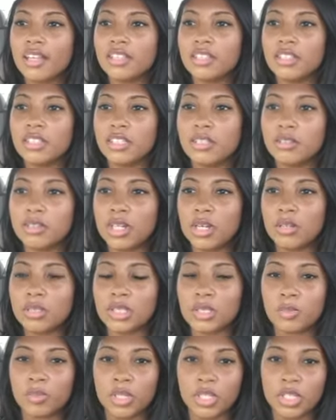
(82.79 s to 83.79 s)
you know
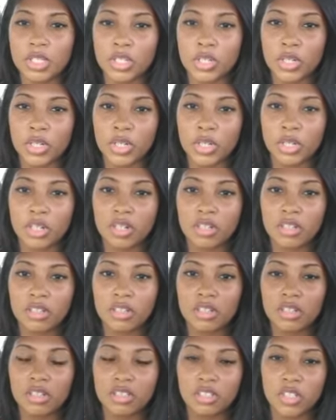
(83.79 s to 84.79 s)
to put your
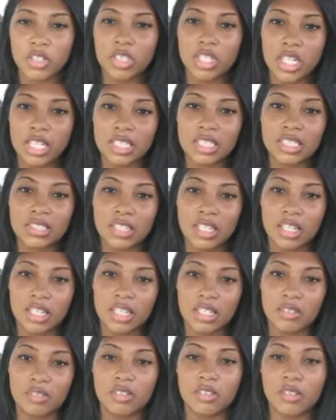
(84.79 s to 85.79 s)
debts
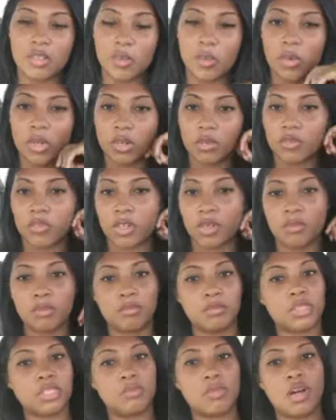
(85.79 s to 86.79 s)
in order
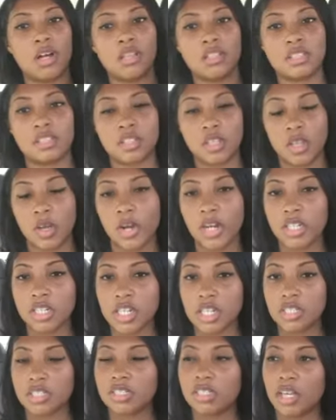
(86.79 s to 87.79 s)
from smallest to
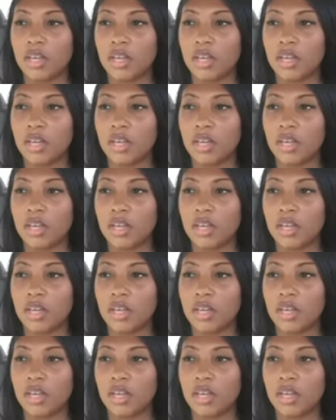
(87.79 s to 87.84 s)
largest.